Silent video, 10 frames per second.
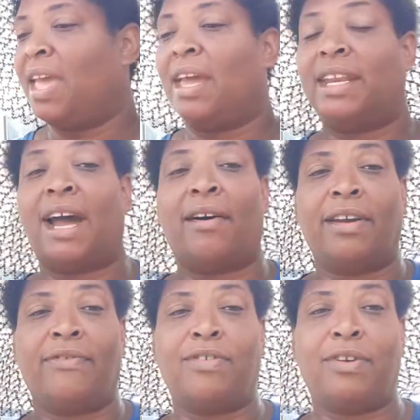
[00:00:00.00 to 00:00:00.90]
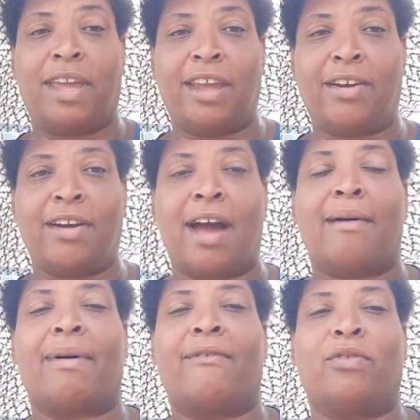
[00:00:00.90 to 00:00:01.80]
Now, if you hear how
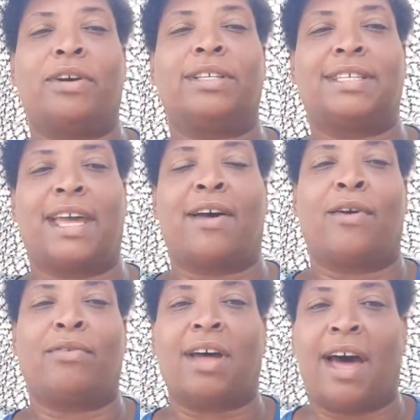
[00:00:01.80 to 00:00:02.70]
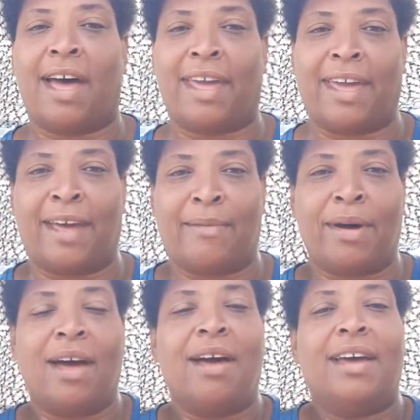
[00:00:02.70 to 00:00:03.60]
my voice sounds, I am
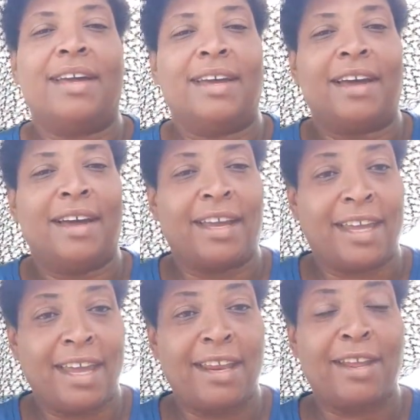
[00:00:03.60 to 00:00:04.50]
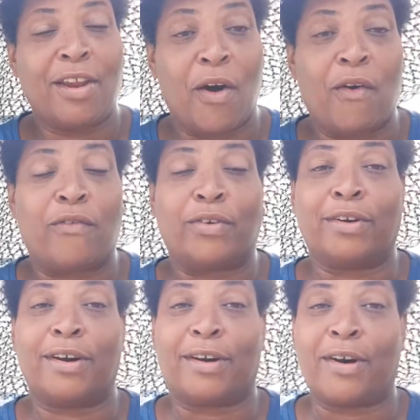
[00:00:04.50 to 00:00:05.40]
getting
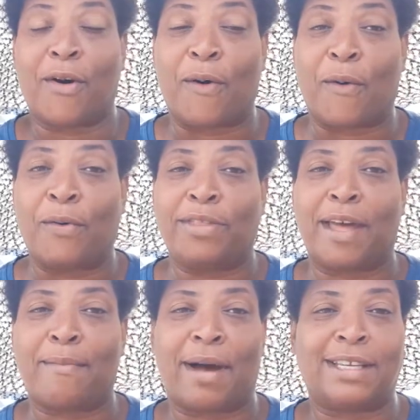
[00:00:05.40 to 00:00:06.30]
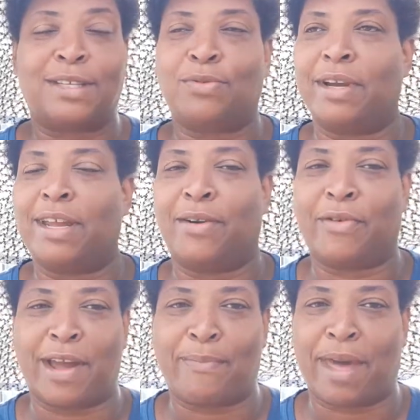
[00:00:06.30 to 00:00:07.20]
over a cold that my sweet
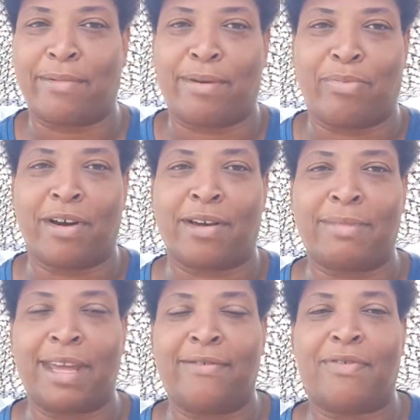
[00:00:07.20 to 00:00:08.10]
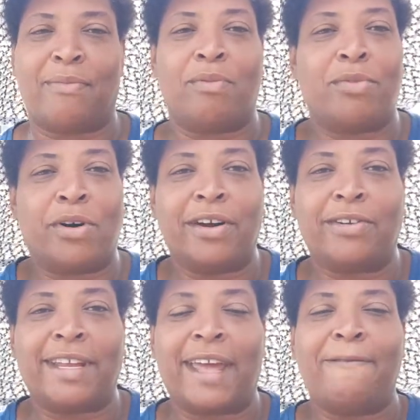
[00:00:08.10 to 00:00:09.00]
grandbaby brought me for Memorial
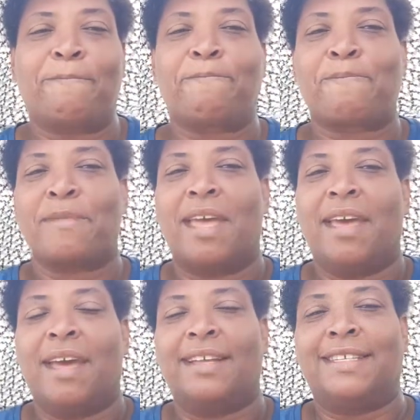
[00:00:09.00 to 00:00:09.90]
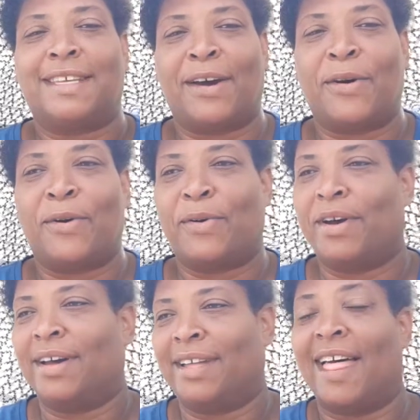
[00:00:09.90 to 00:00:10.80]
Day. So
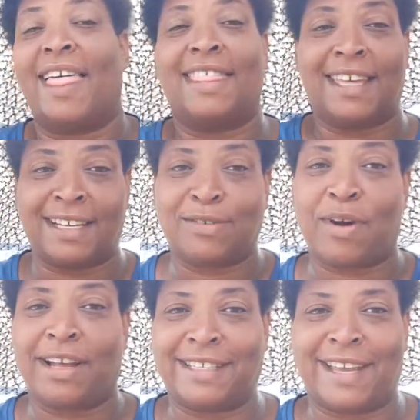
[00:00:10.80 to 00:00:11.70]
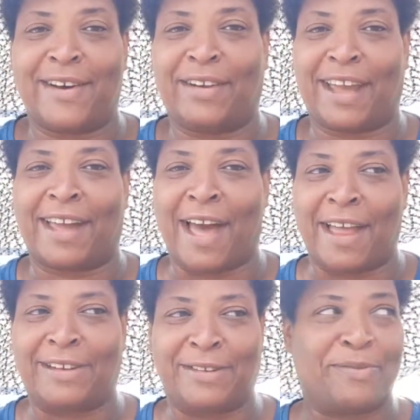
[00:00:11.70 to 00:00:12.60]
that's why I sound like I
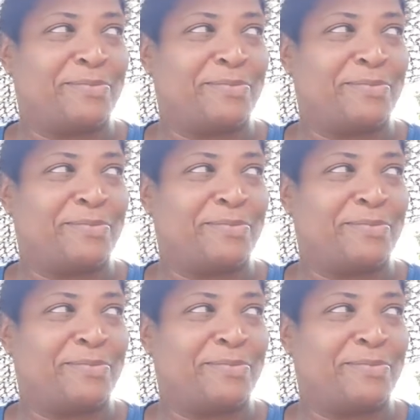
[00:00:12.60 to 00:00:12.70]
do.